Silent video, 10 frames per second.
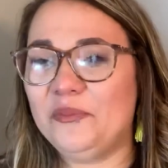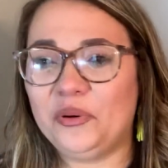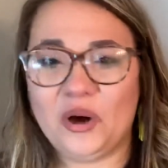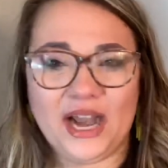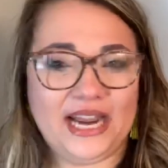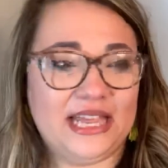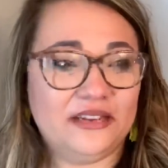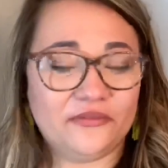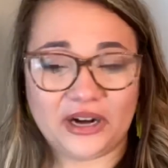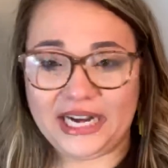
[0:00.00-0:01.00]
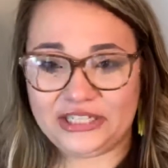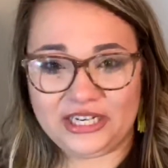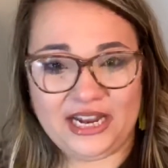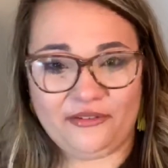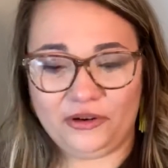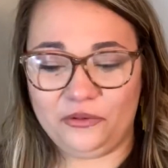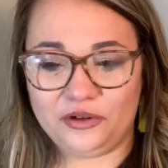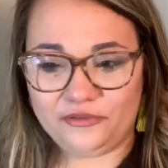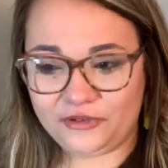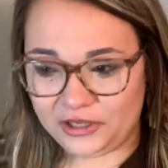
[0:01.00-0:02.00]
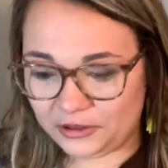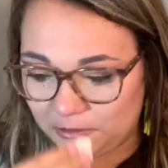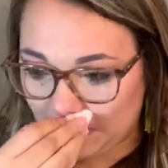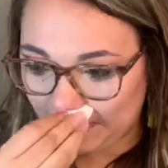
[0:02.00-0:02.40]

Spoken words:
praying for each and every one of you.